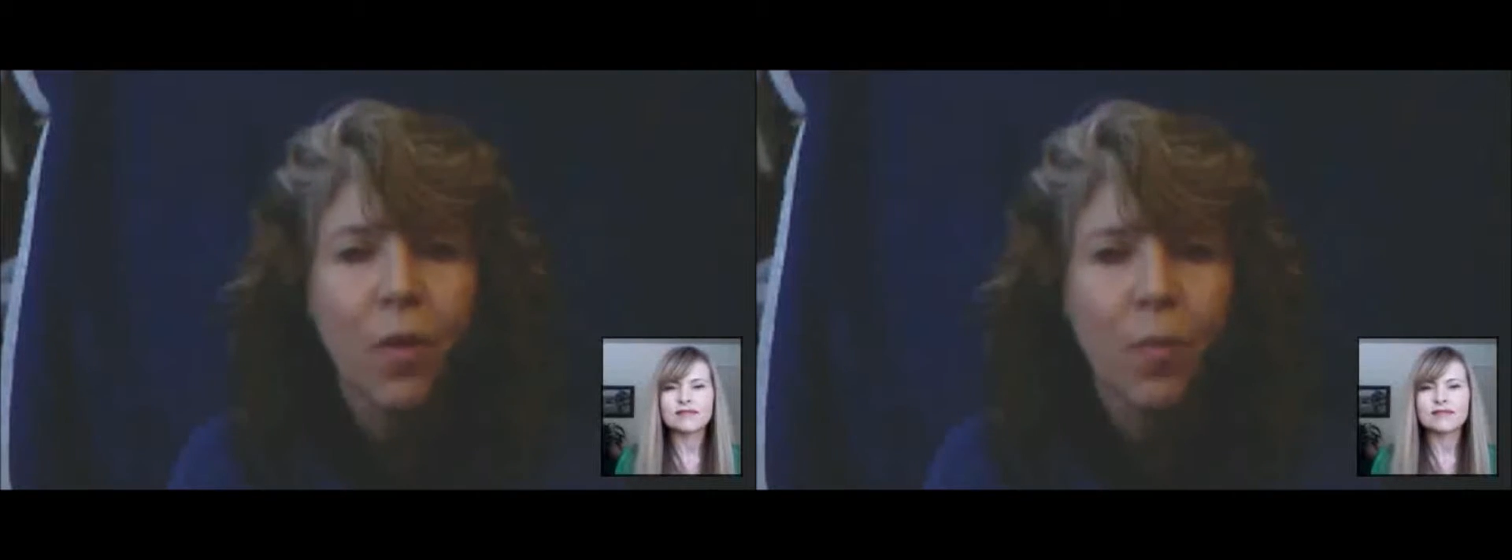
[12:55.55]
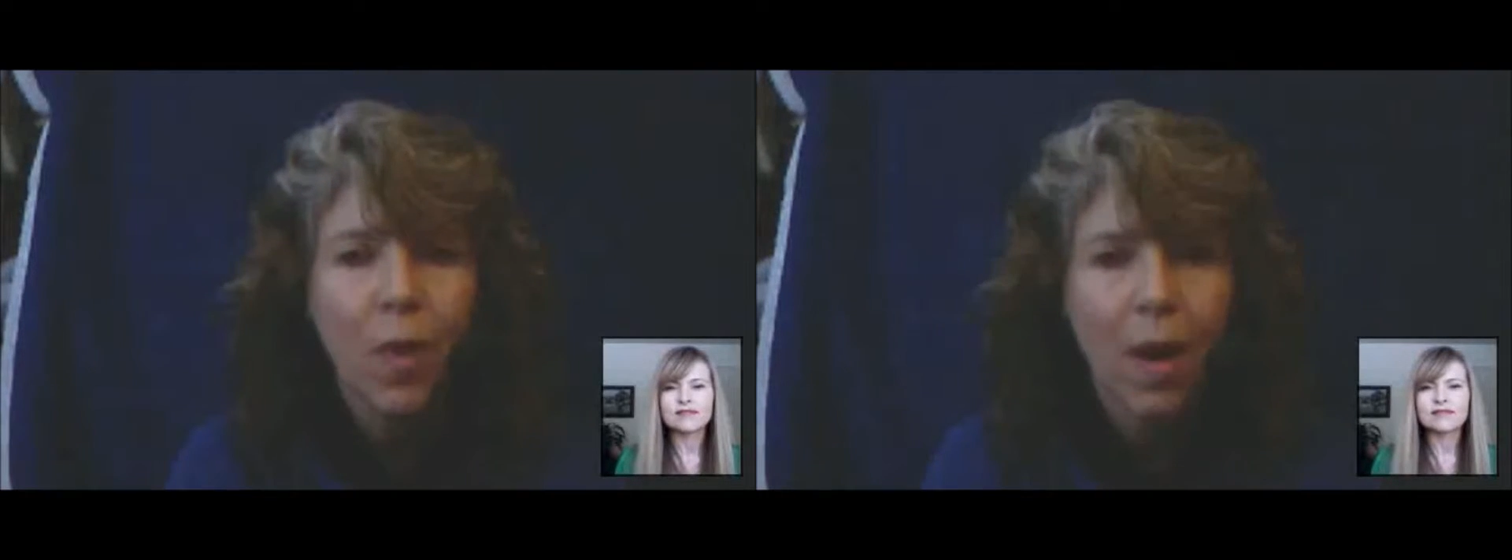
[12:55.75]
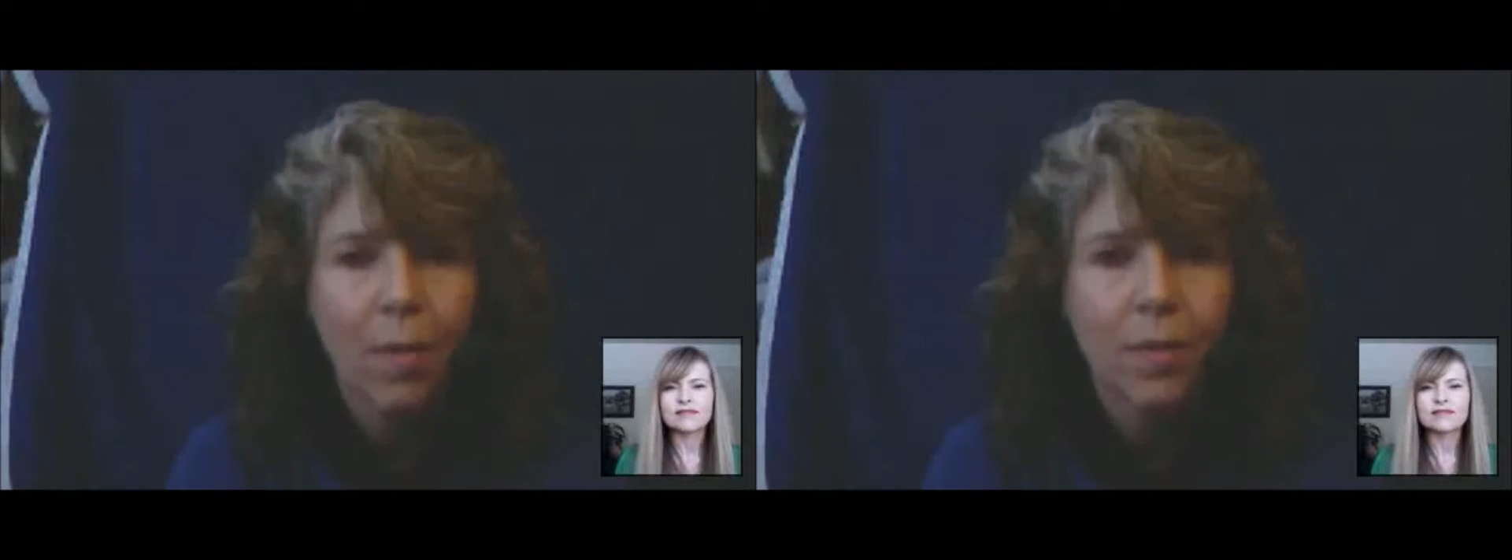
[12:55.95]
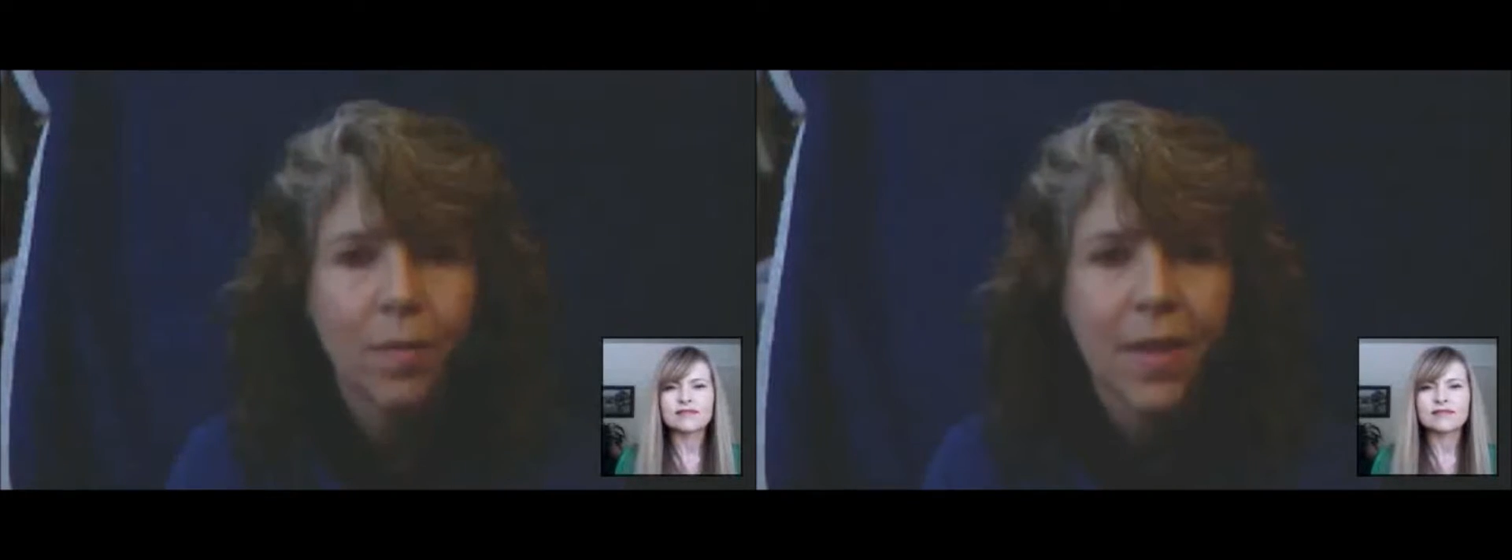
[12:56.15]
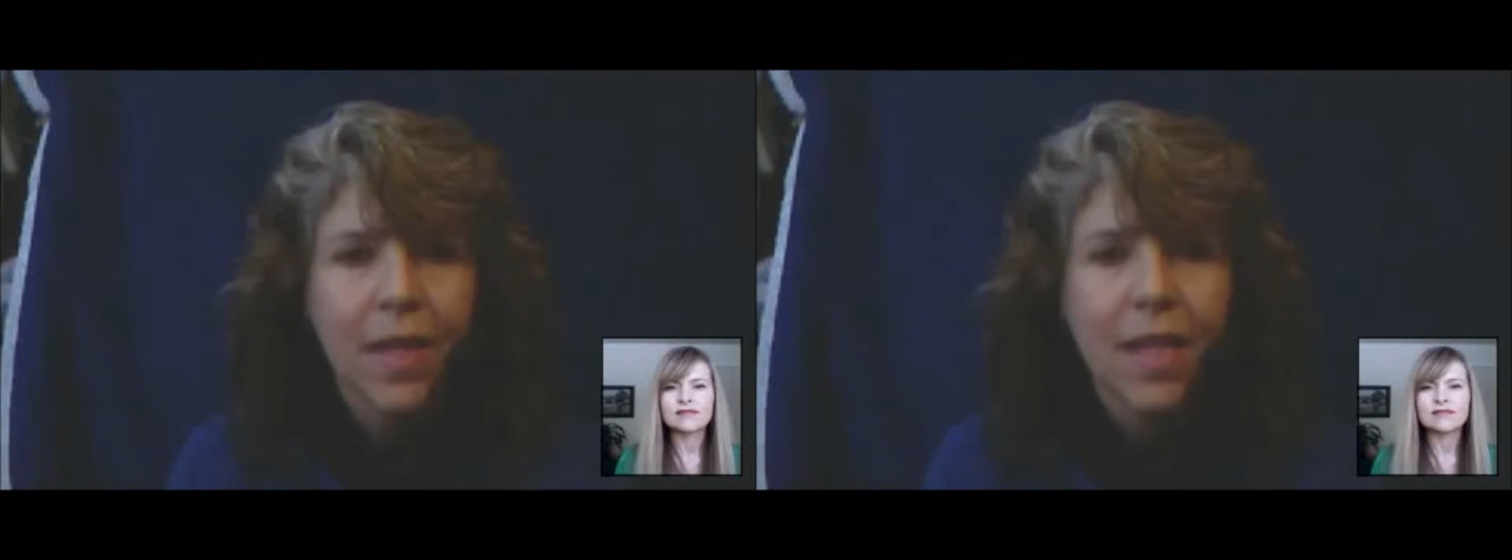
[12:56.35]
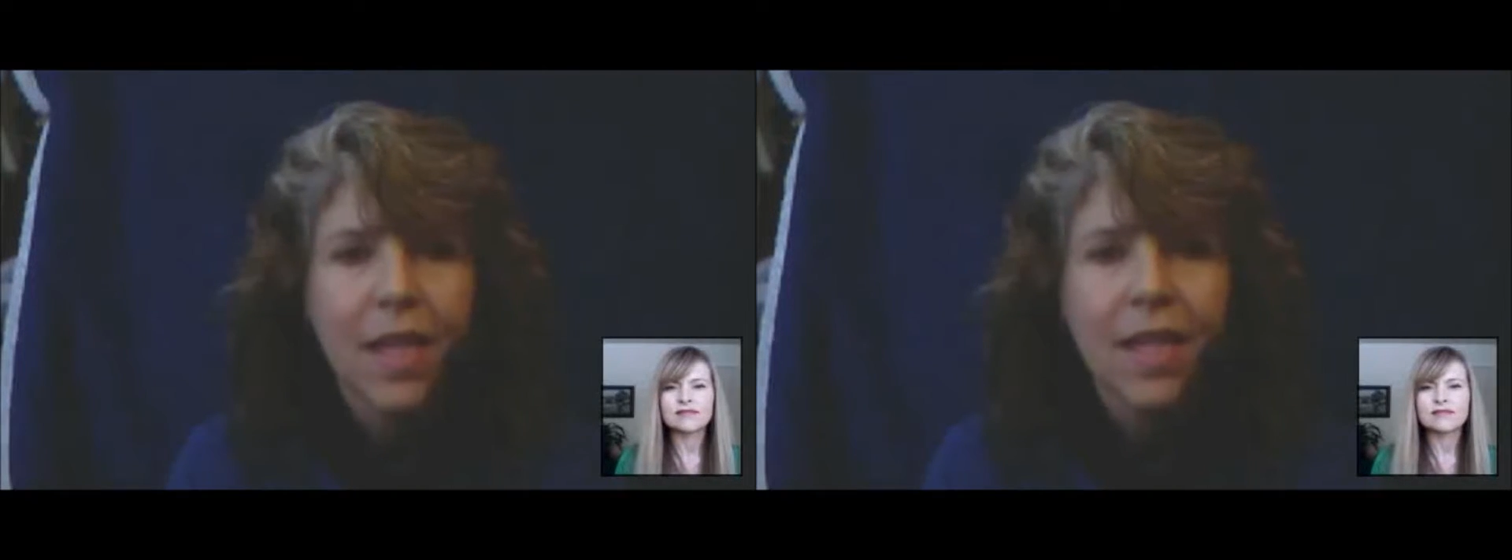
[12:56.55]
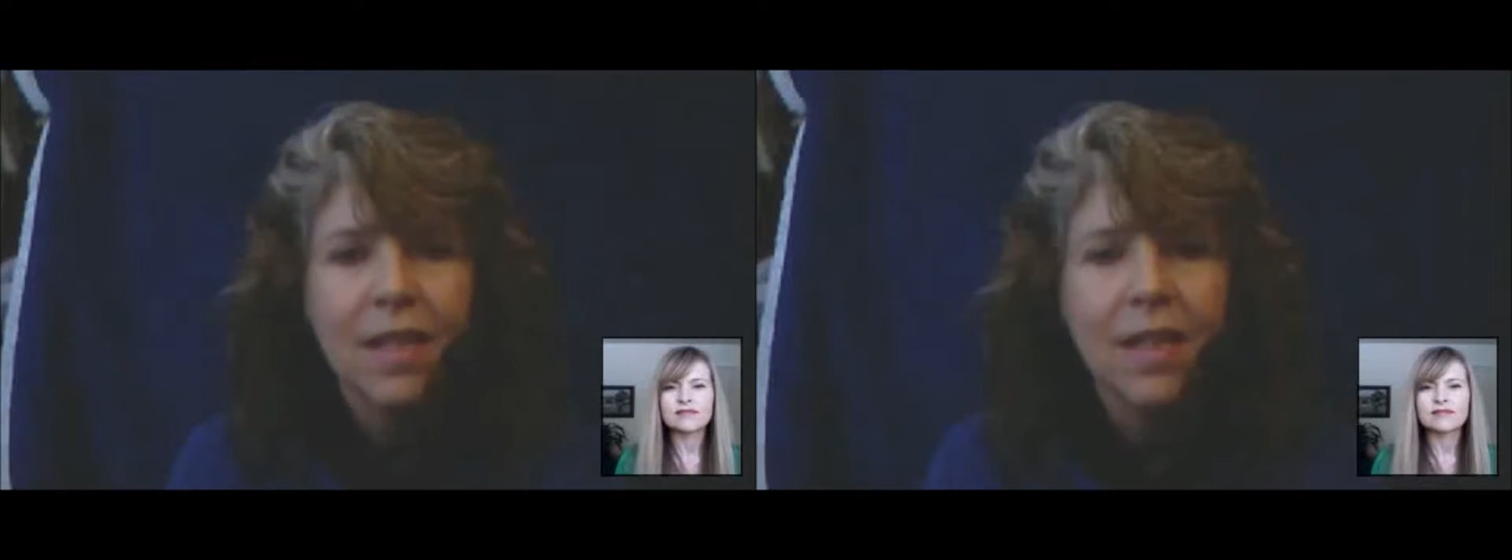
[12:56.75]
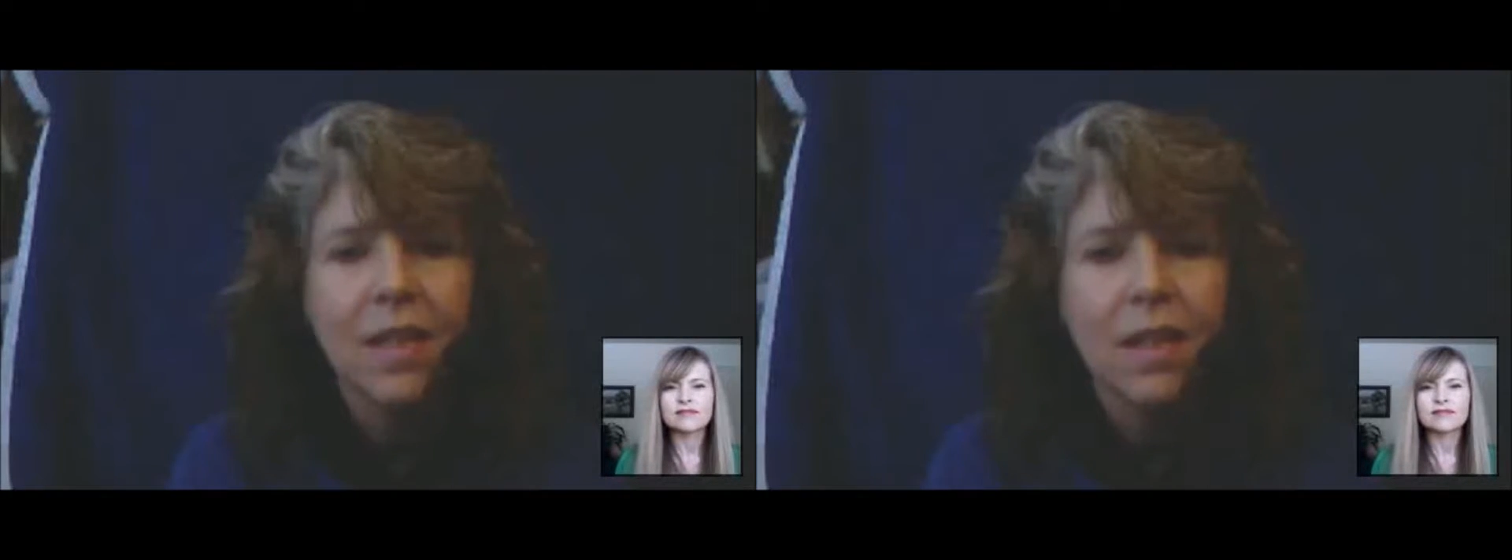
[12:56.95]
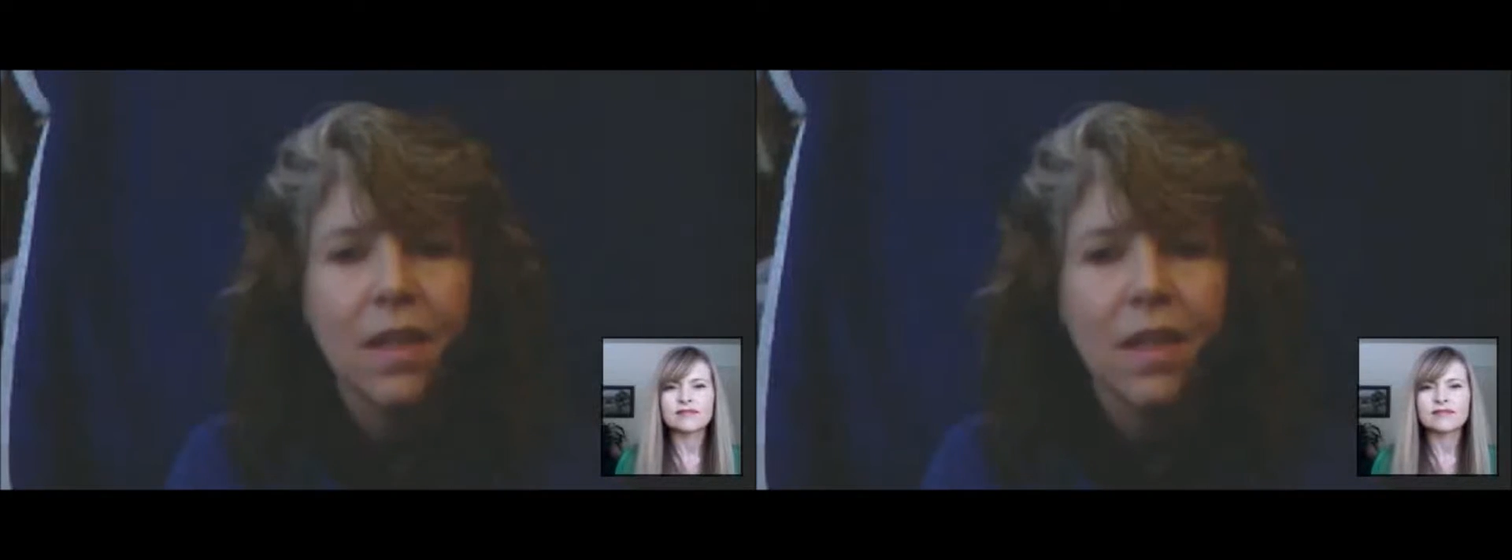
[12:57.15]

problem isn't